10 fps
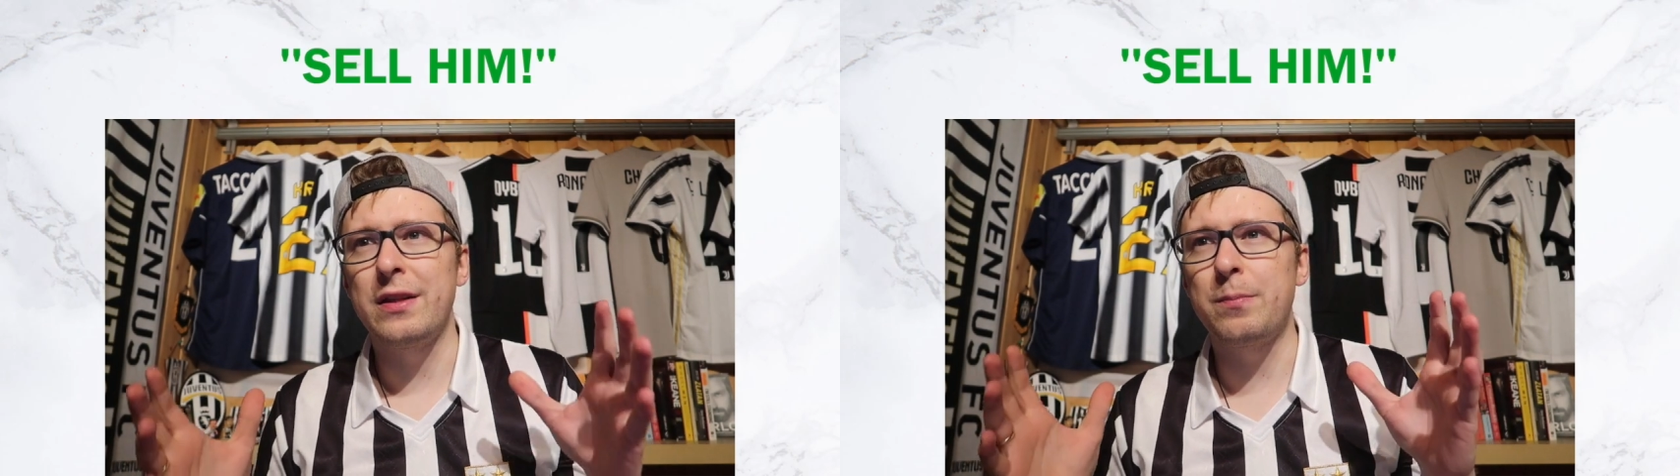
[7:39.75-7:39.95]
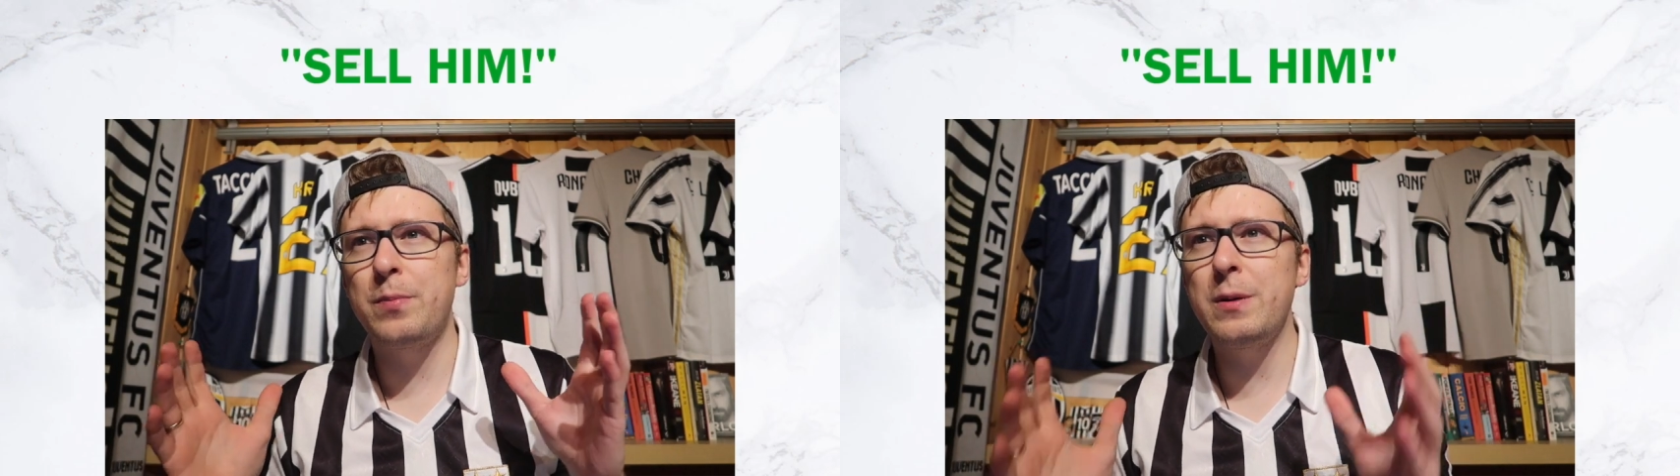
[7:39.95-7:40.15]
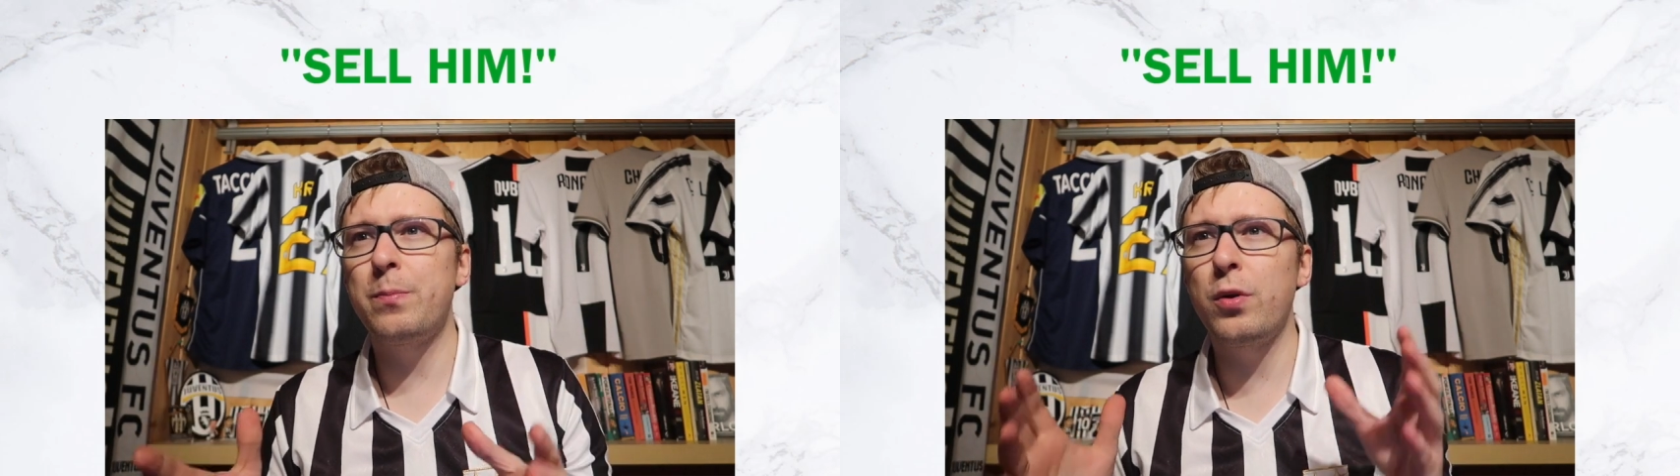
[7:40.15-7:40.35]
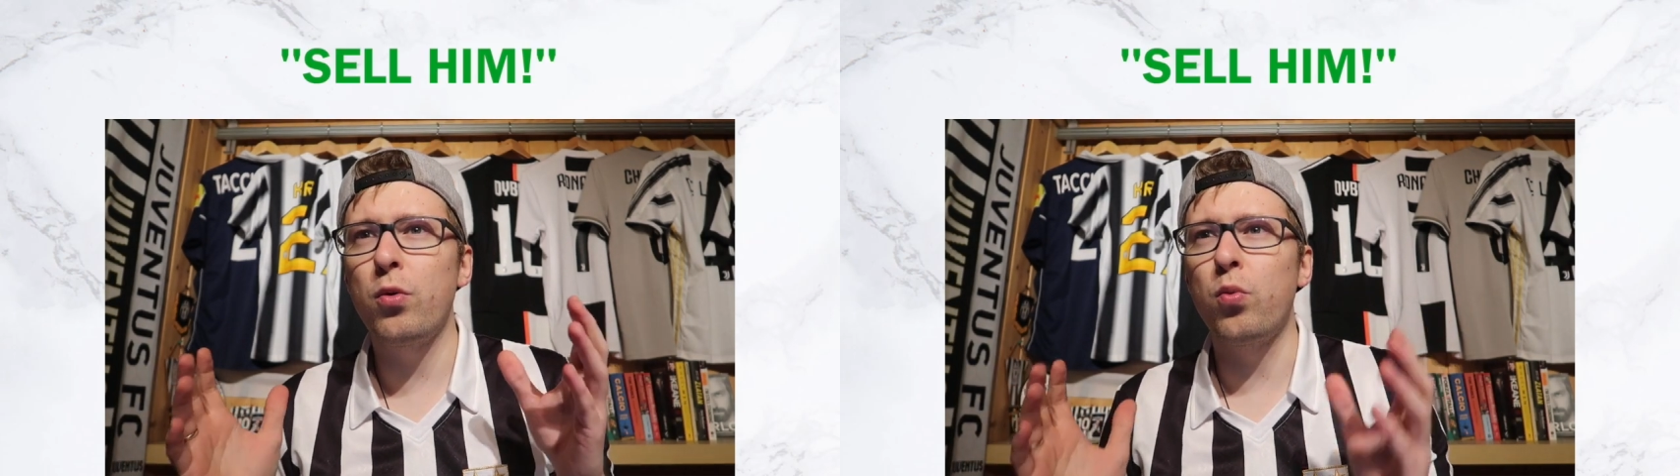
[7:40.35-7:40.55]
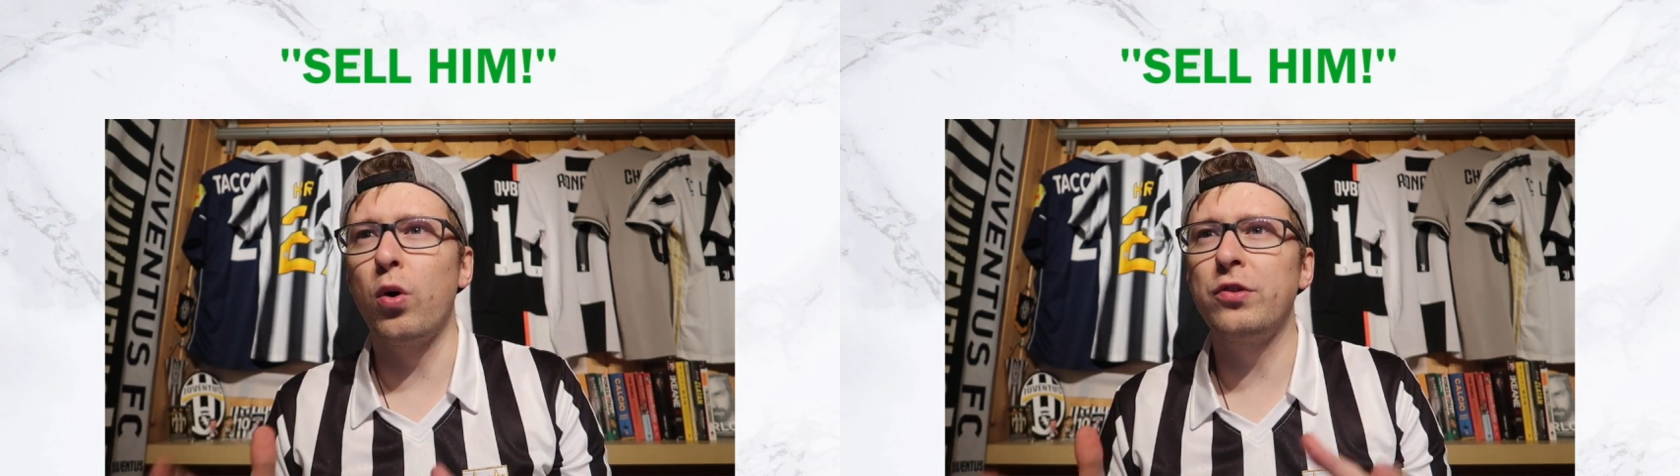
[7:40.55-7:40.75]
that
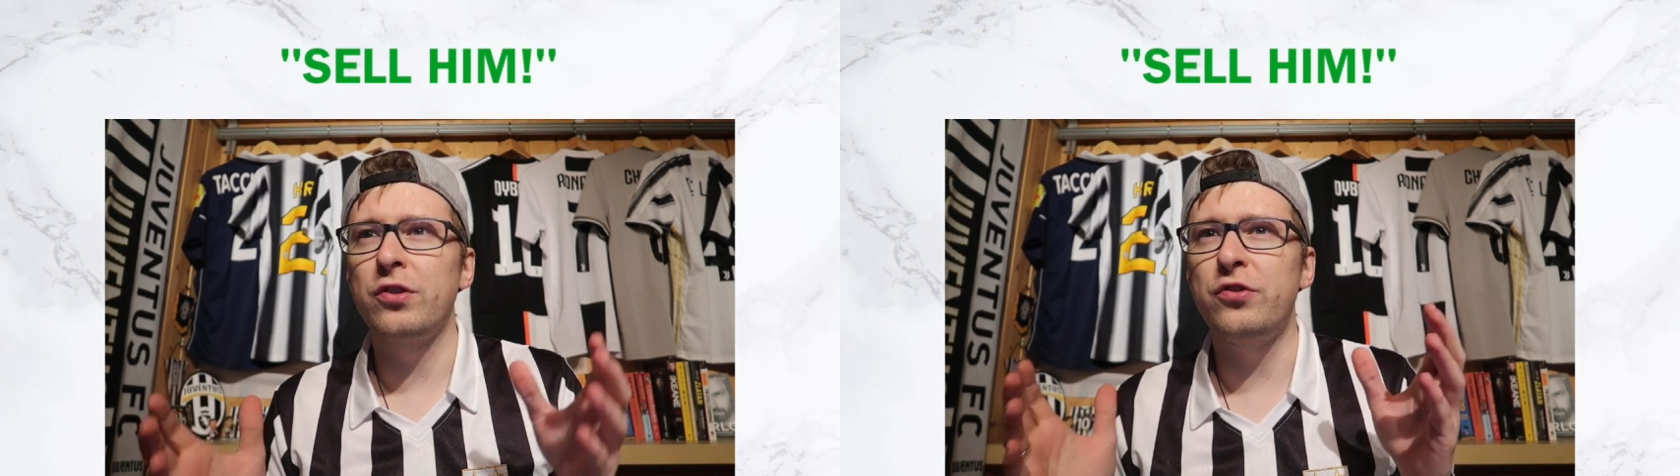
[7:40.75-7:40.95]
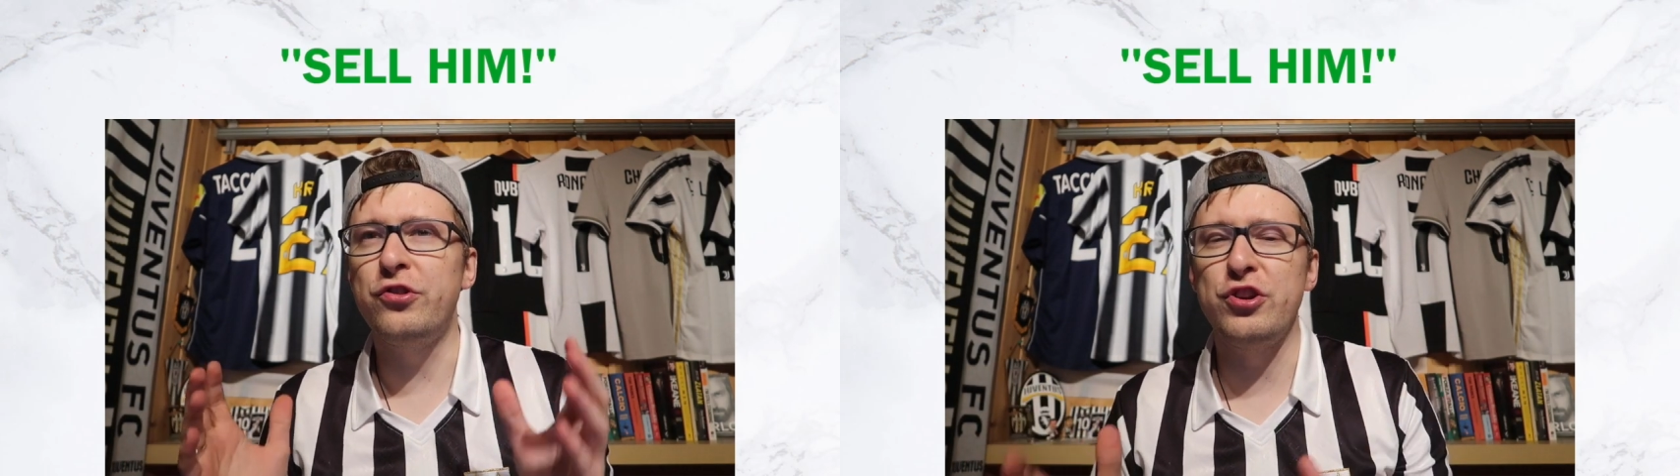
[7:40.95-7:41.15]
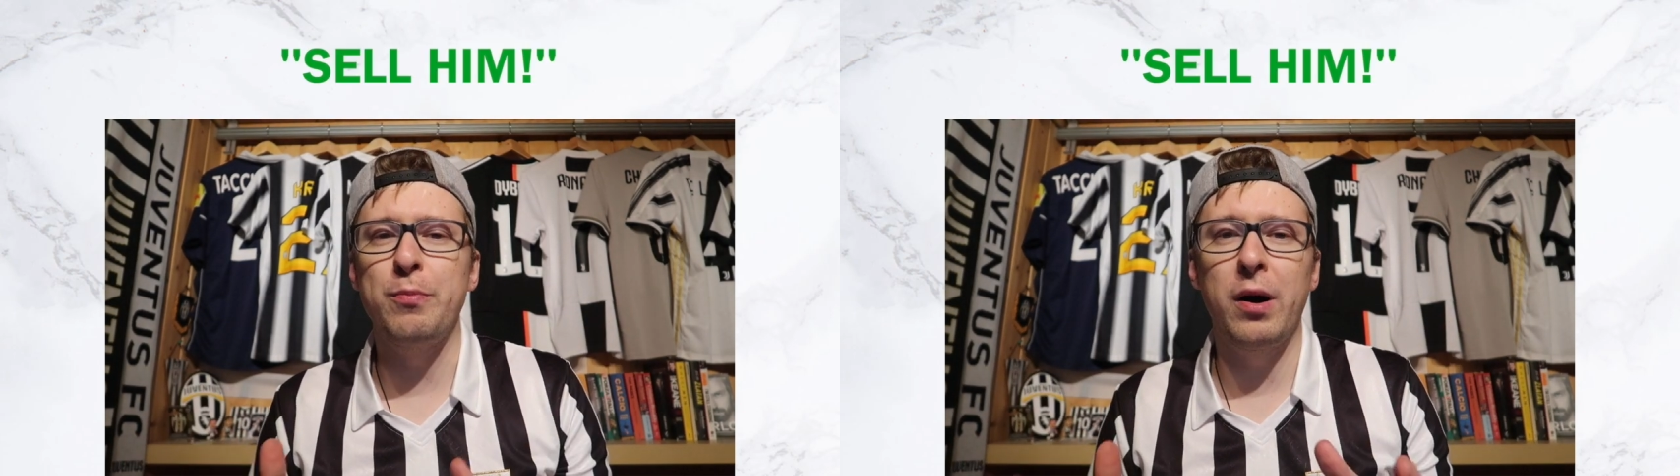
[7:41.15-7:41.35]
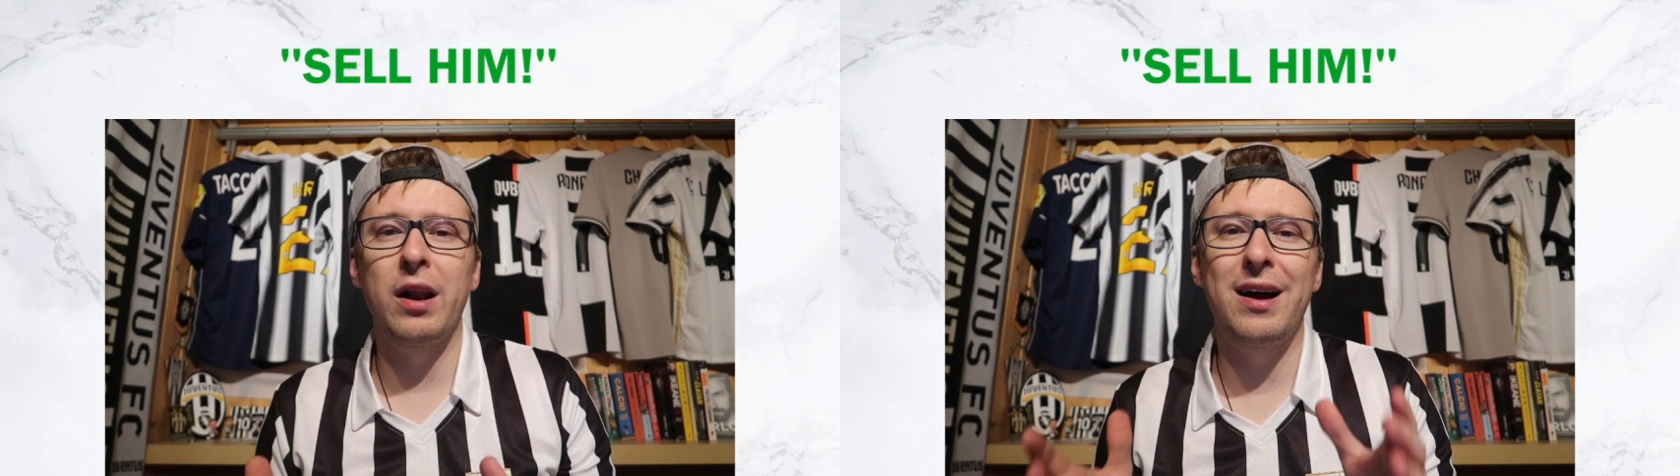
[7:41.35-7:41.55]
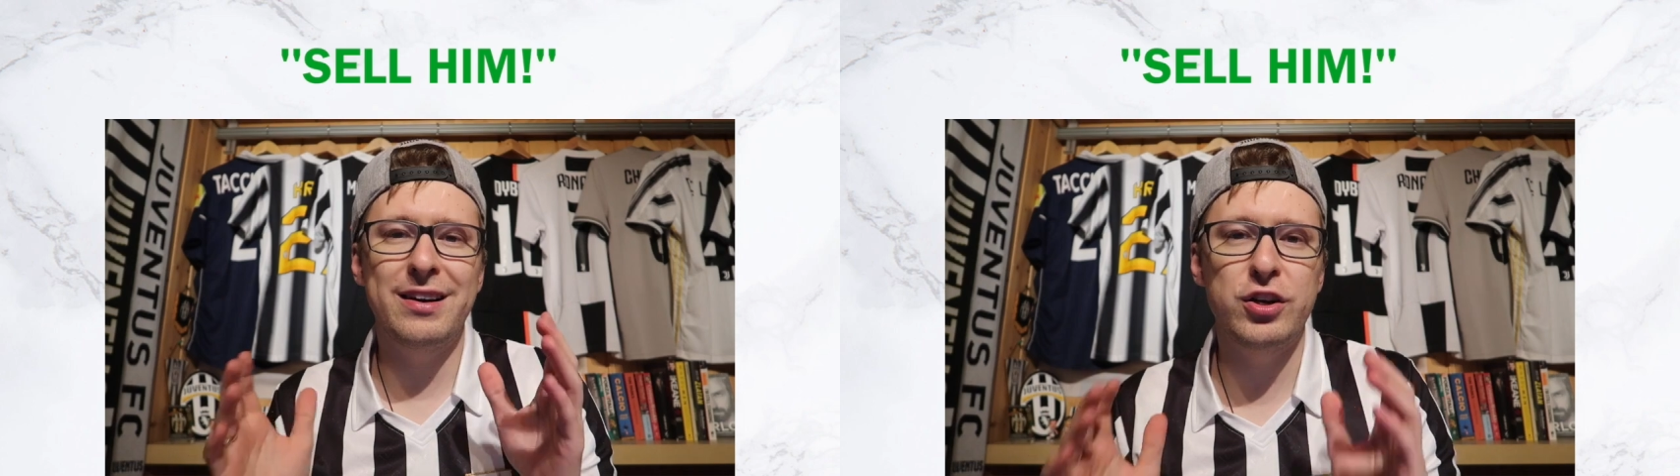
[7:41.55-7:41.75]
people want
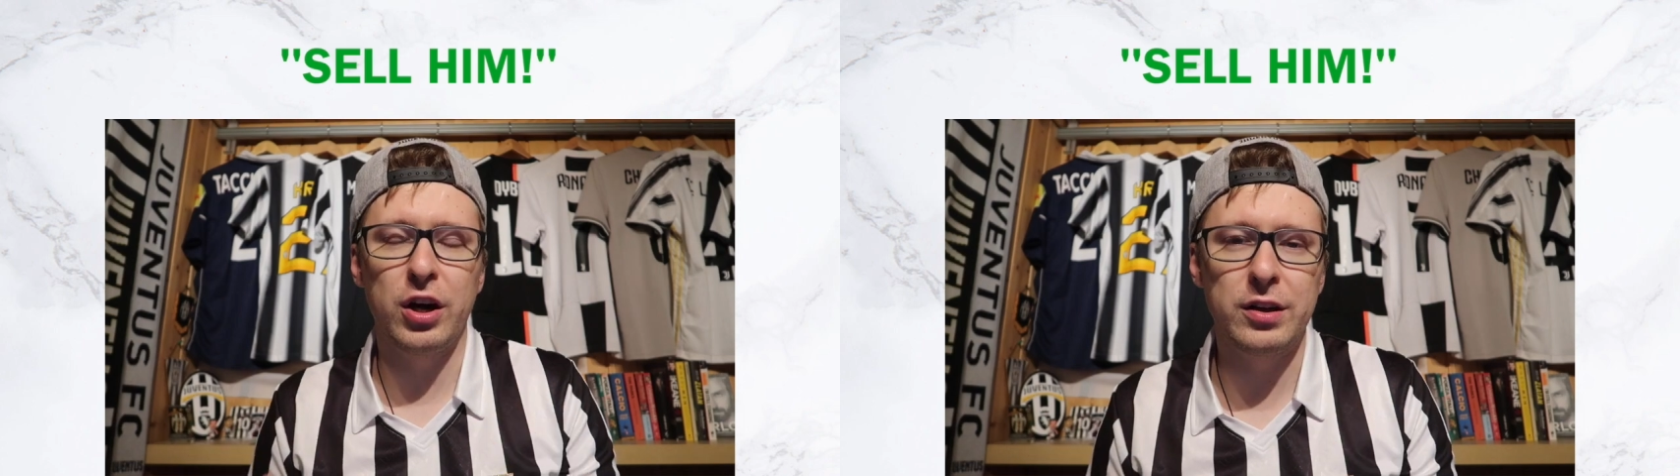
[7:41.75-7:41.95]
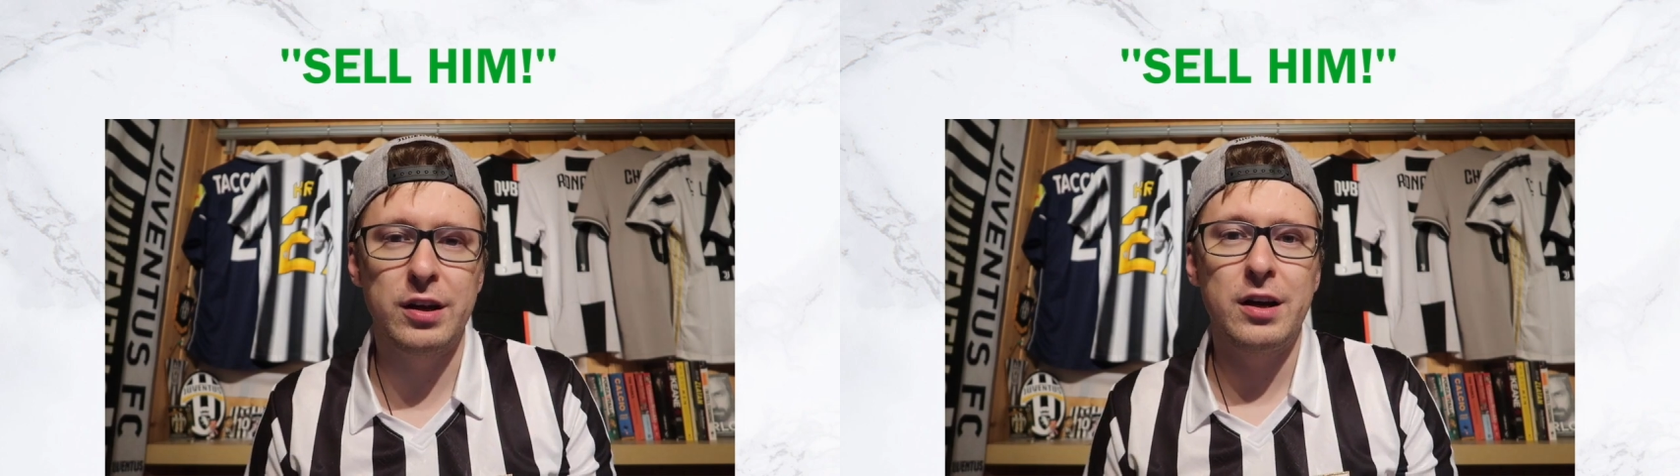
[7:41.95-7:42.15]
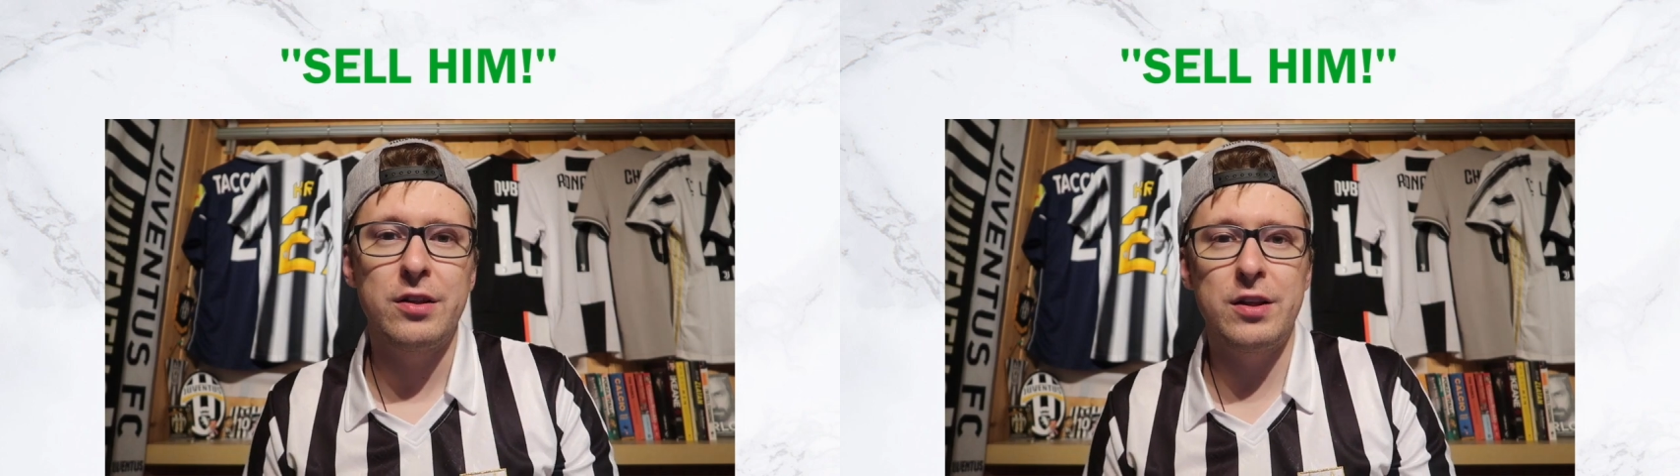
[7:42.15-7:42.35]
Dybala gone.